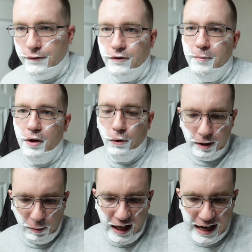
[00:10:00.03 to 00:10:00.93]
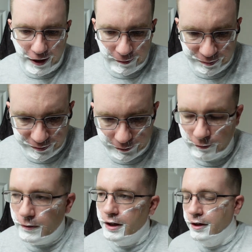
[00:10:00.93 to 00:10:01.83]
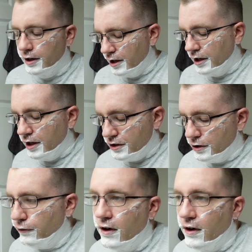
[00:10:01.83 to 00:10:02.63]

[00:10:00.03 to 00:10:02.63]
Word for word: from the Holy Black. So